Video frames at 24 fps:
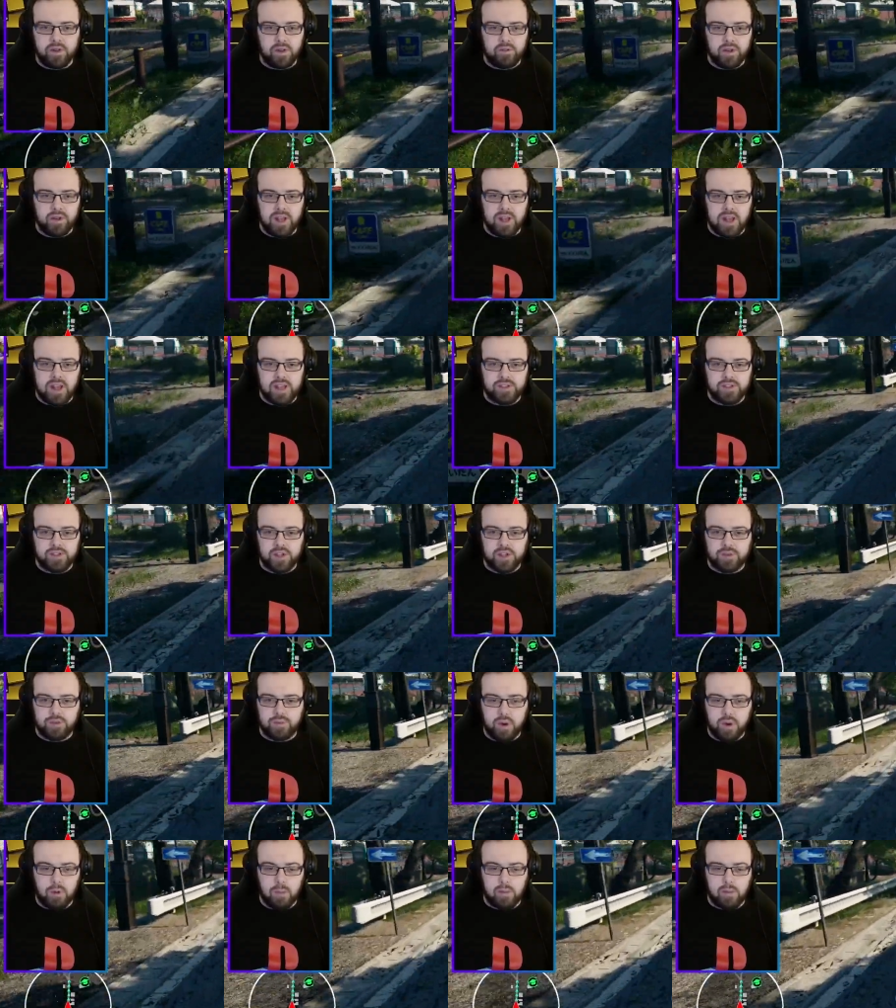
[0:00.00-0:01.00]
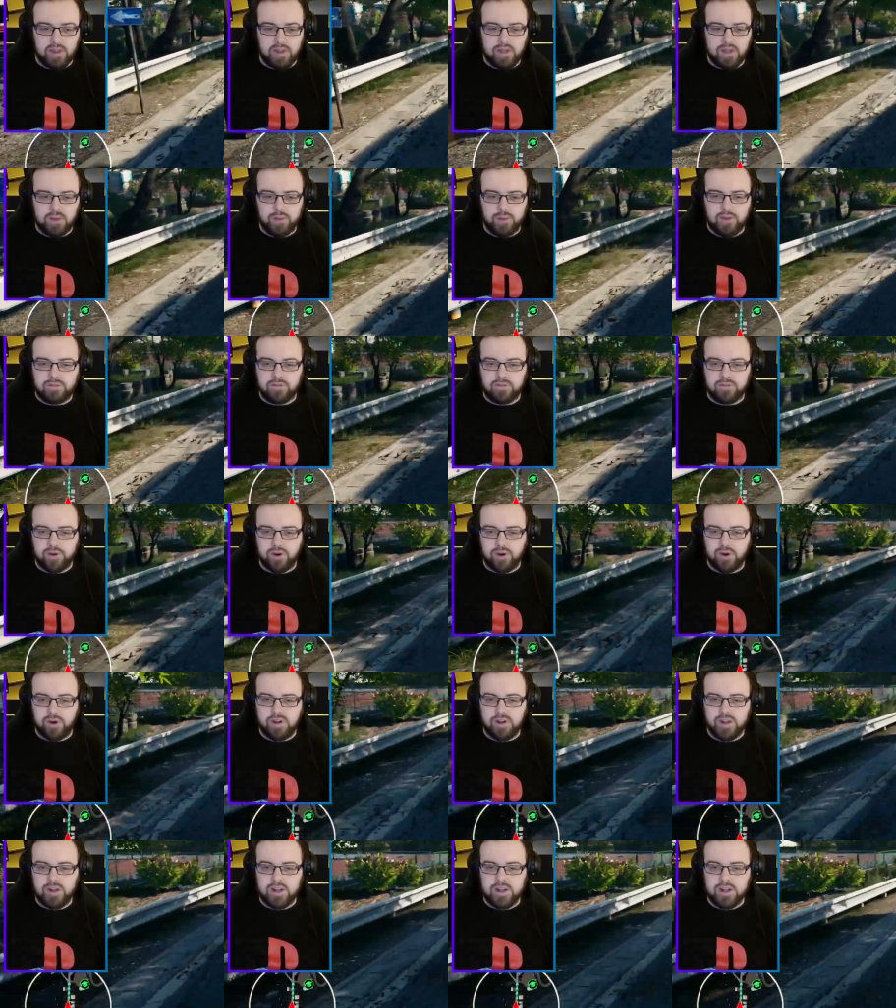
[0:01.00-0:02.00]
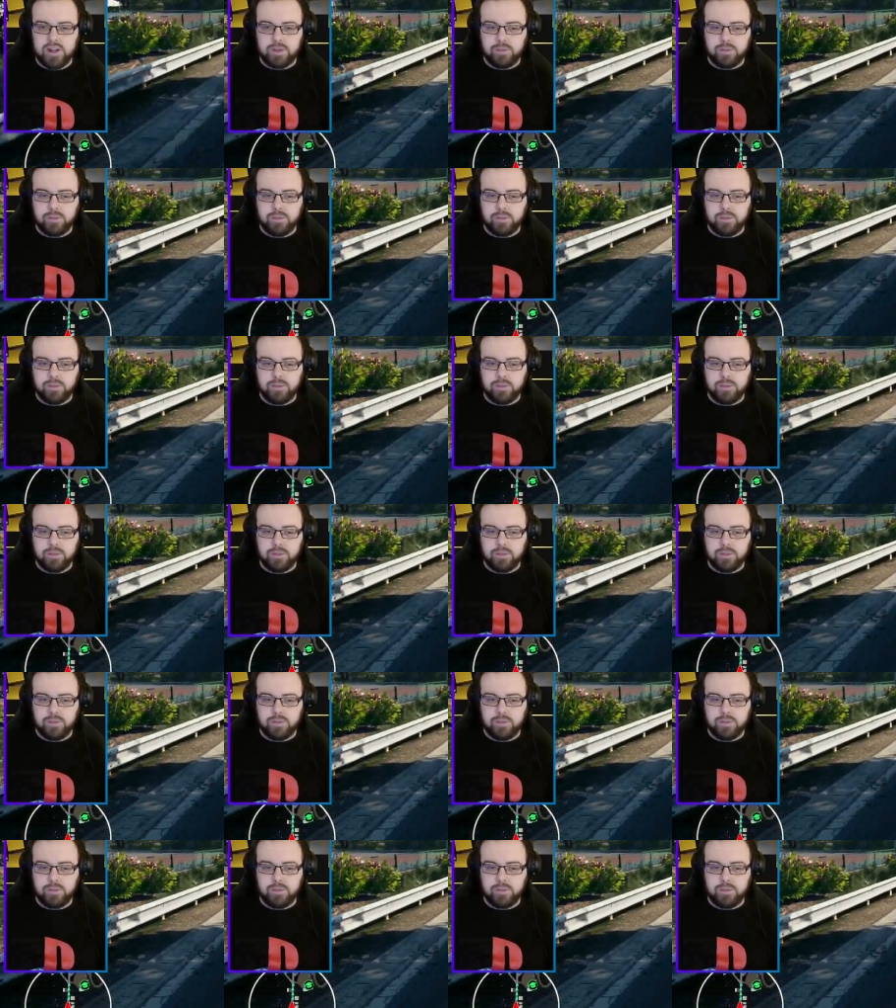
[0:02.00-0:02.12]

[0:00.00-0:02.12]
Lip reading: Unreal Engine, probably UE4,